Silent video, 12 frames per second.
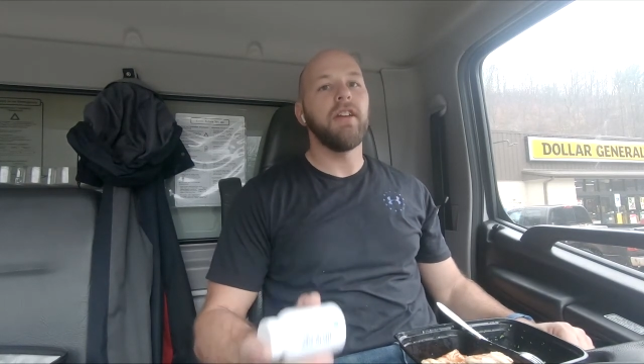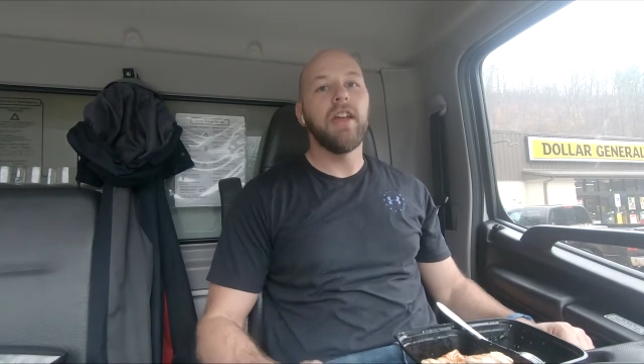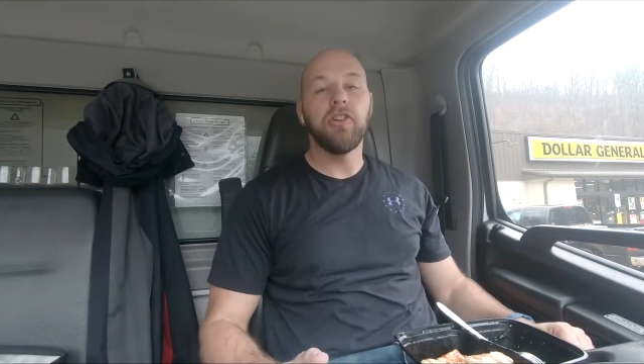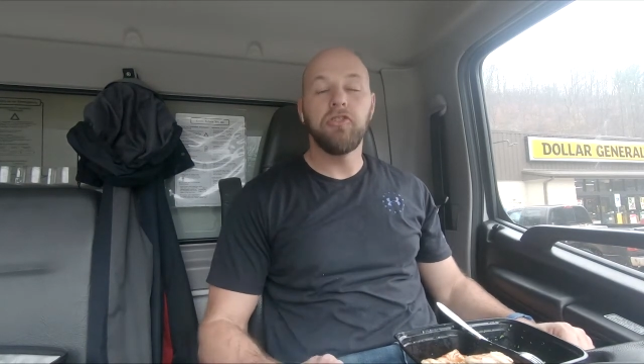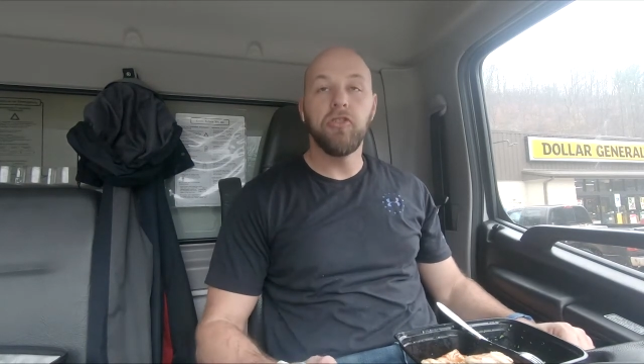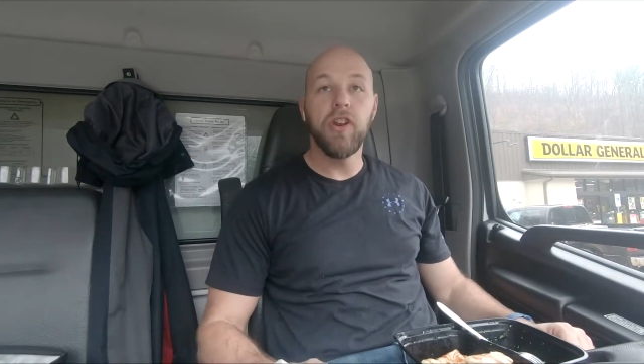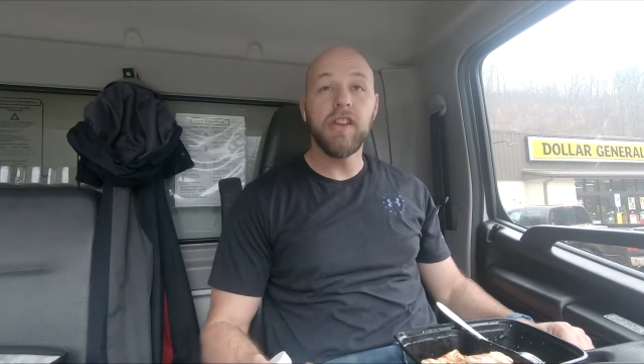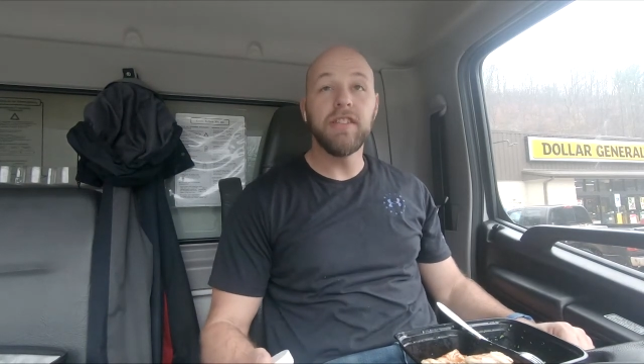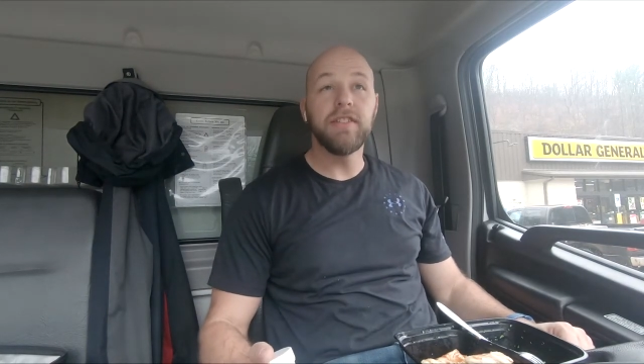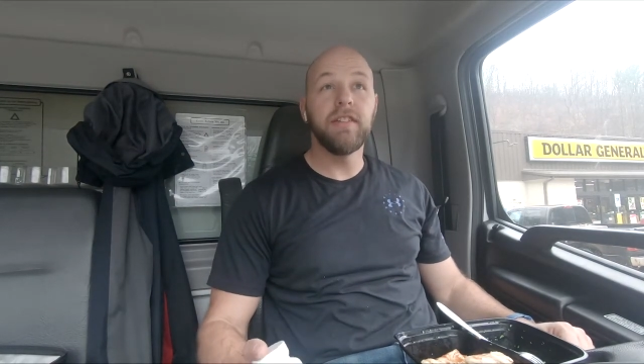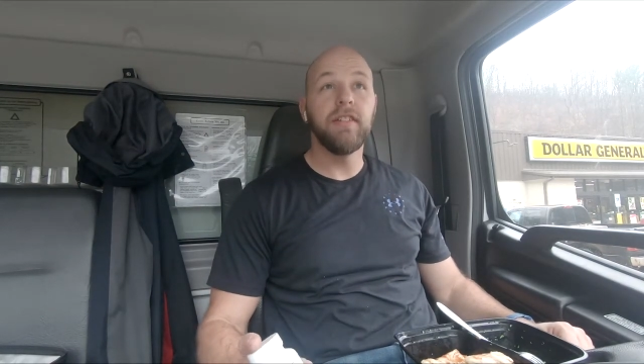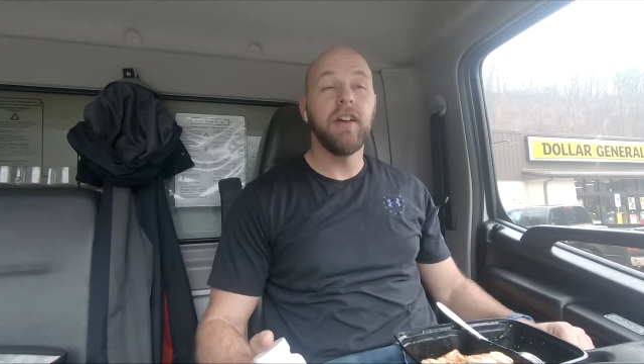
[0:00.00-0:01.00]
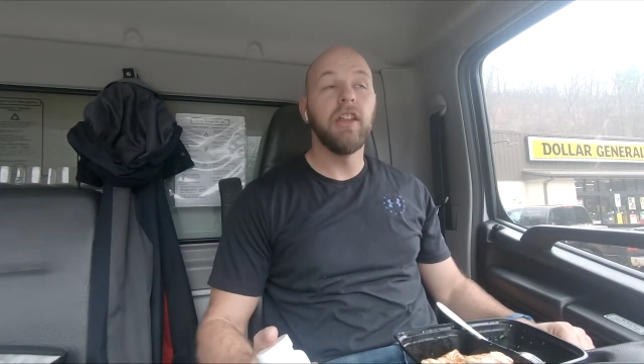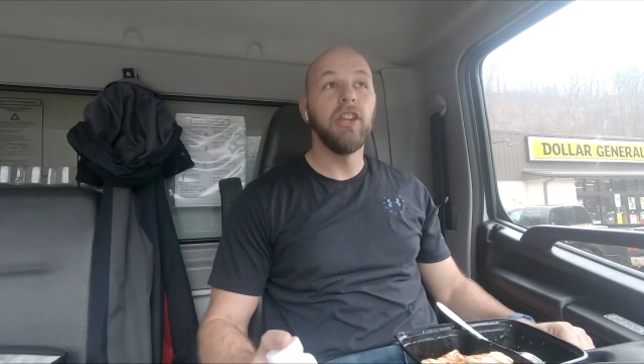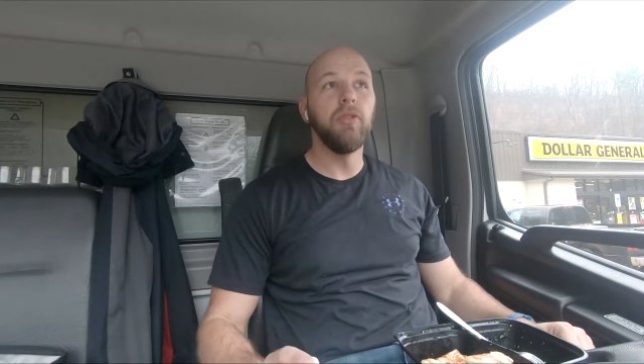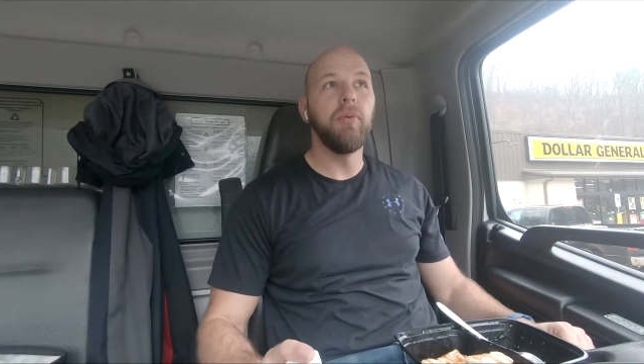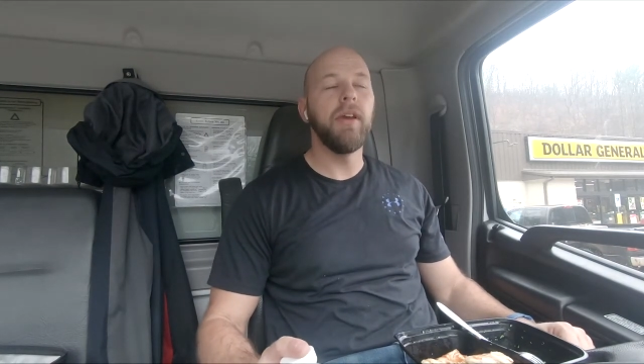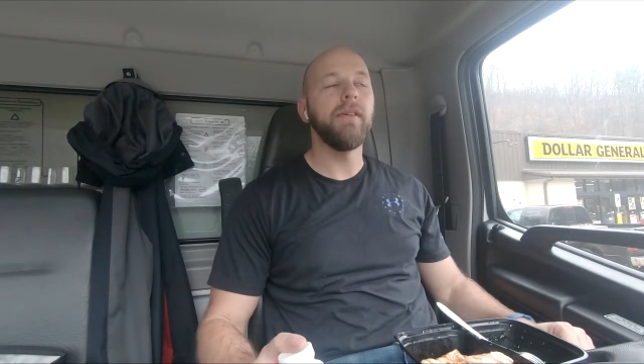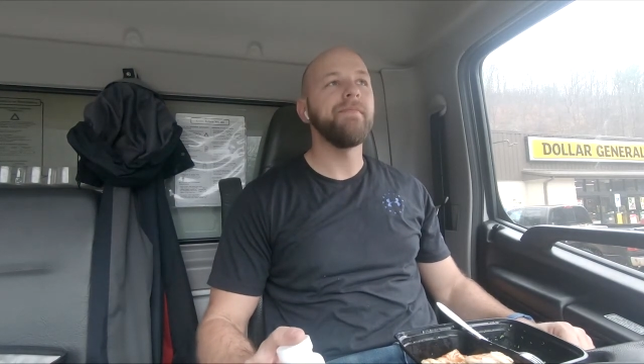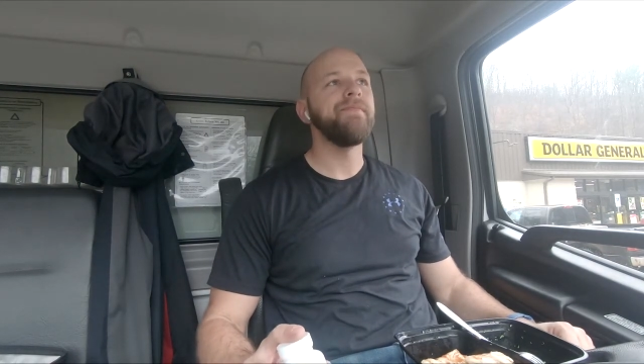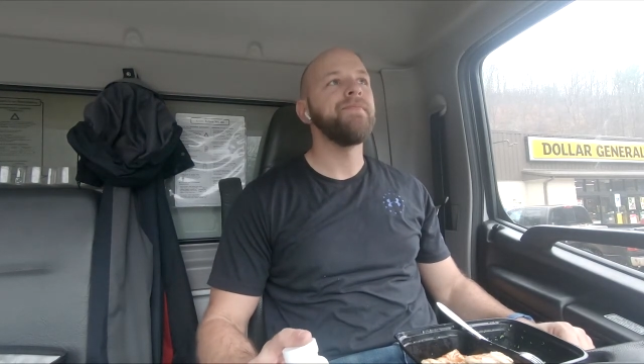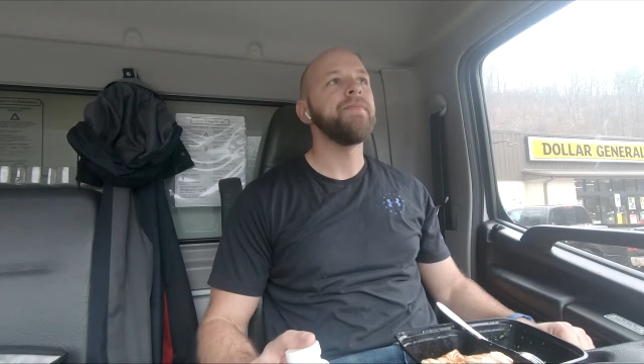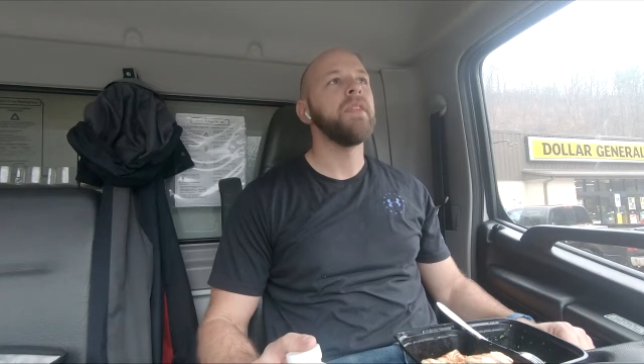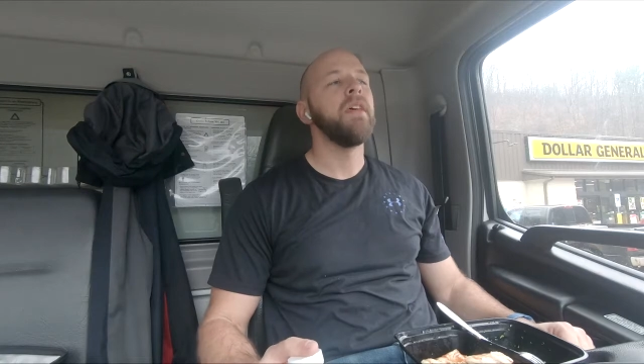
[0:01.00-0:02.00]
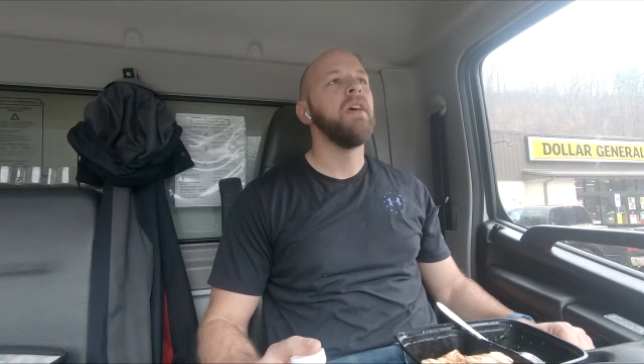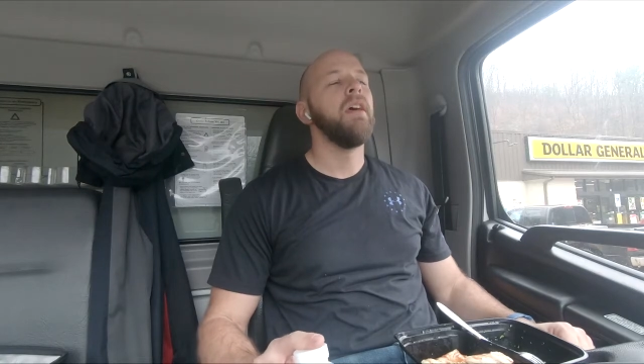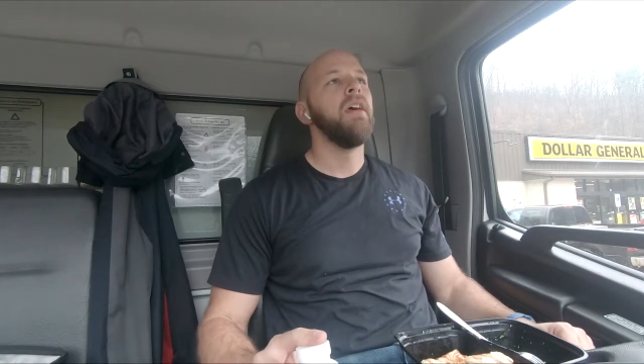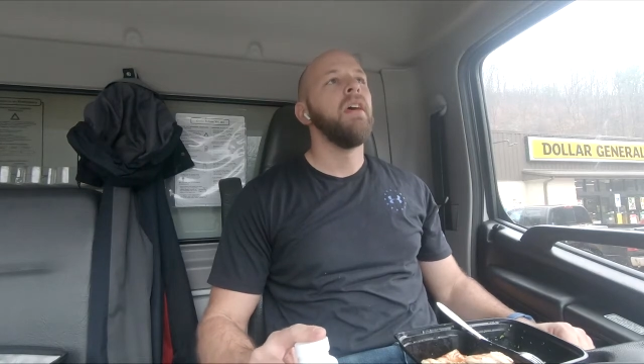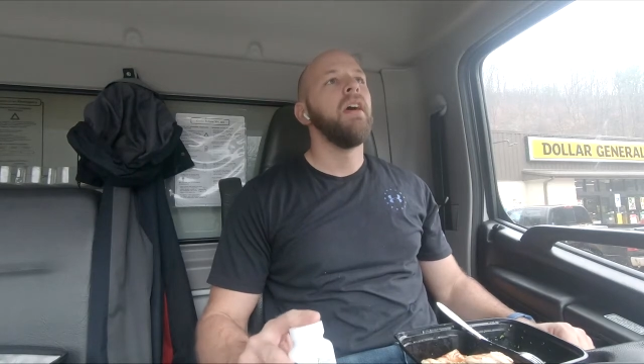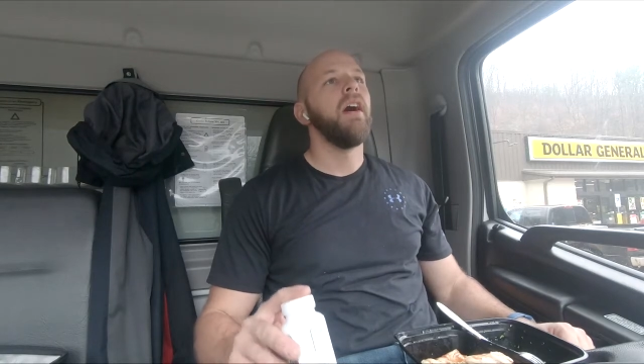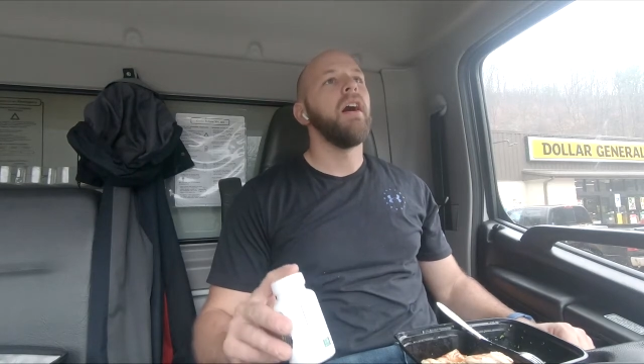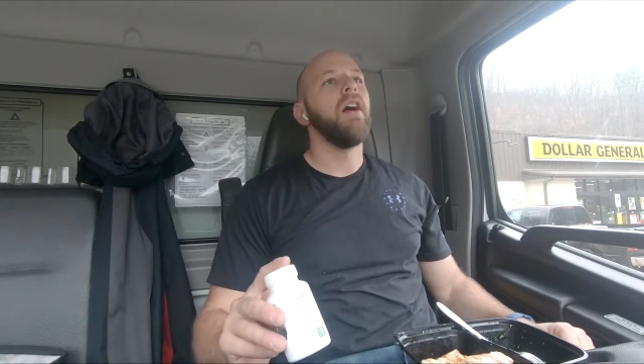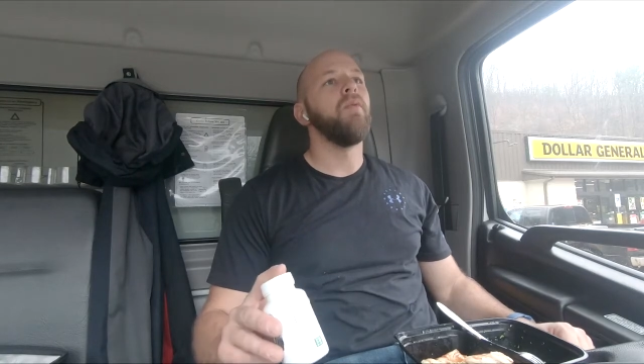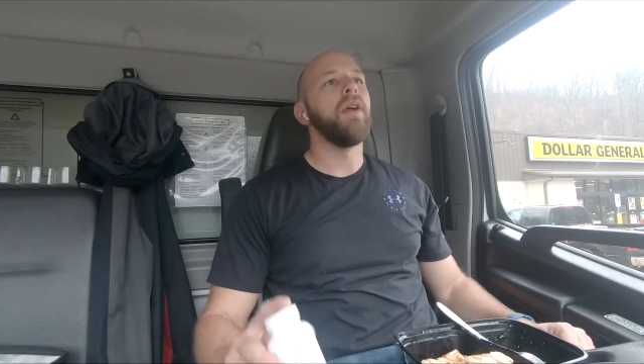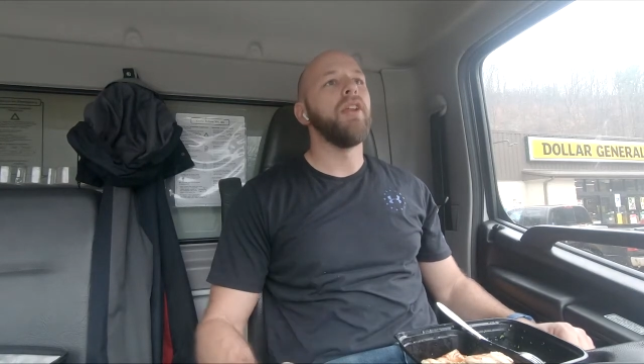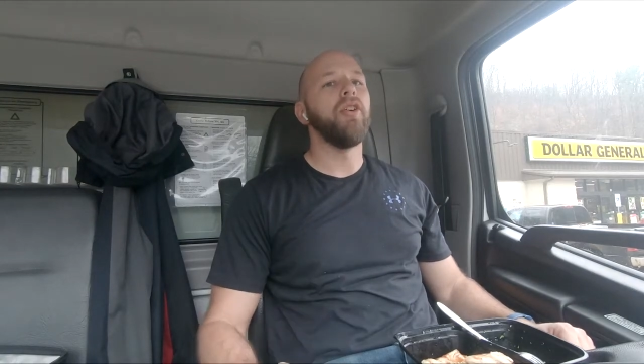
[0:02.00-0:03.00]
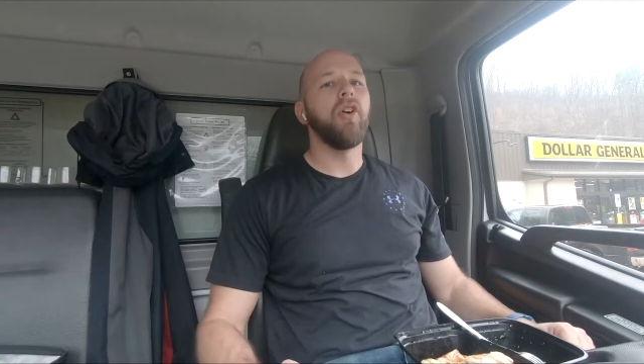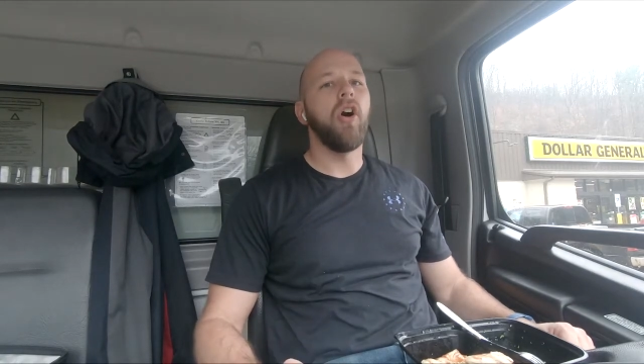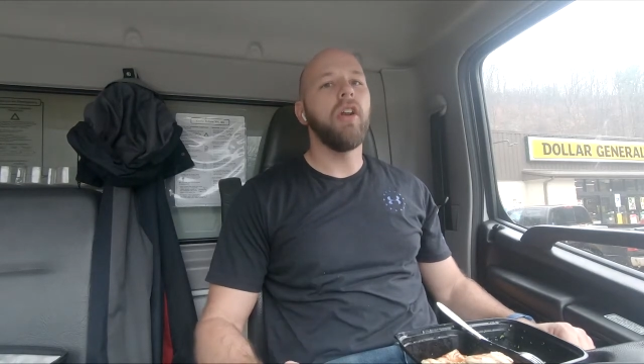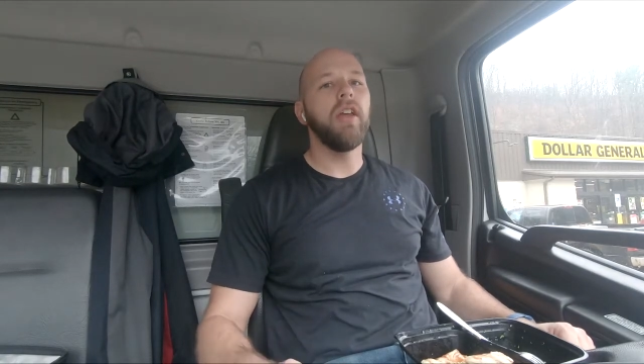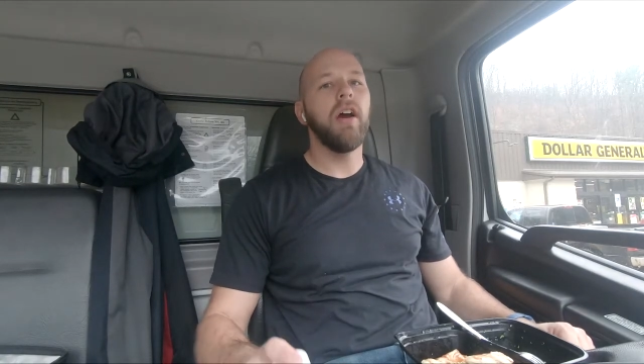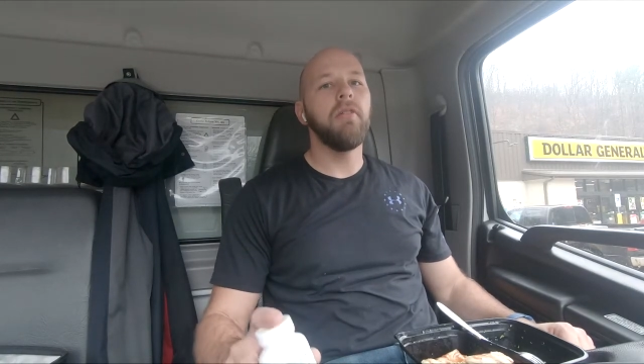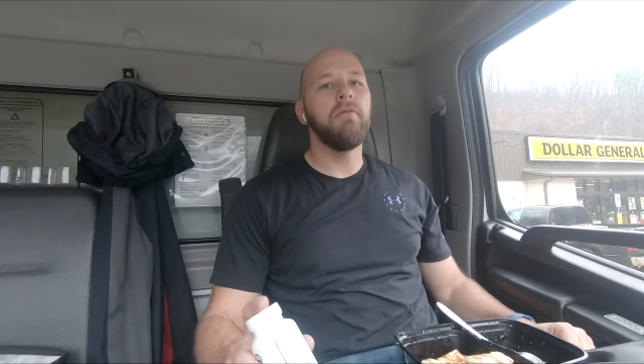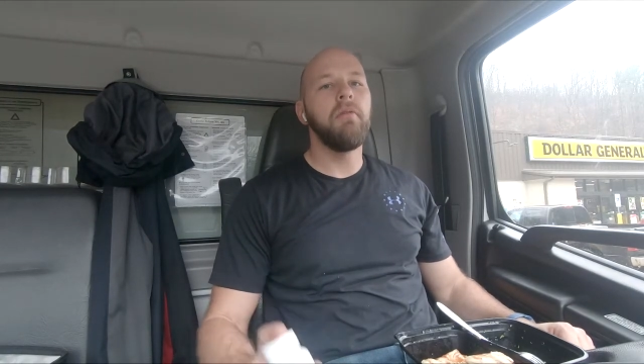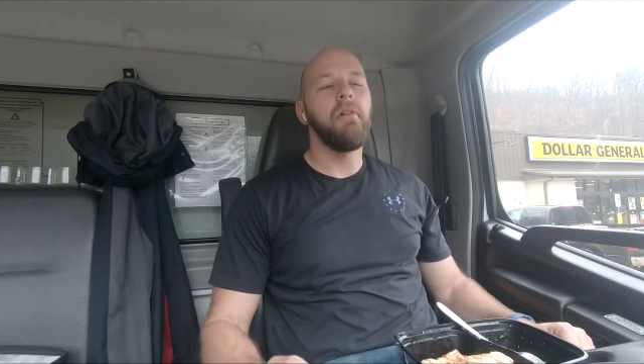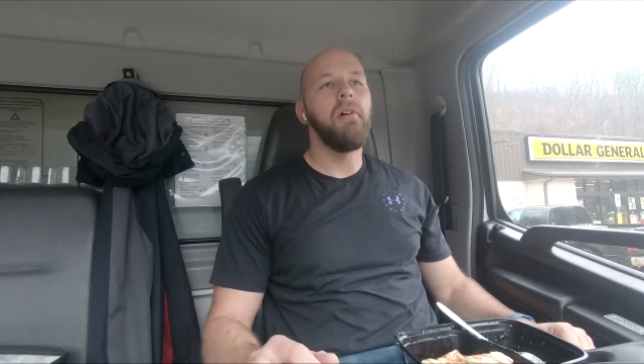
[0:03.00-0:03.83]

increased a little bit when I do cardio.